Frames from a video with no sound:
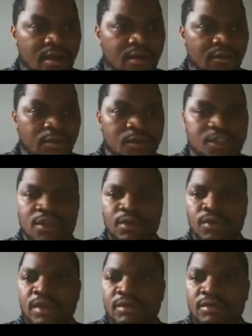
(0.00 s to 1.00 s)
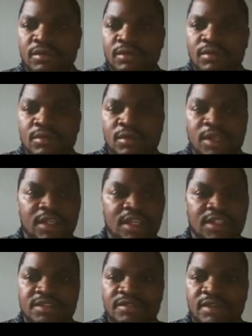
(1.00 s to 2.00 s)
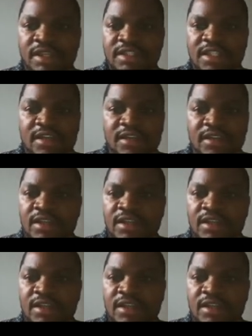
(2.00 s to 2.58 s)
force you're looking for, or the net vector.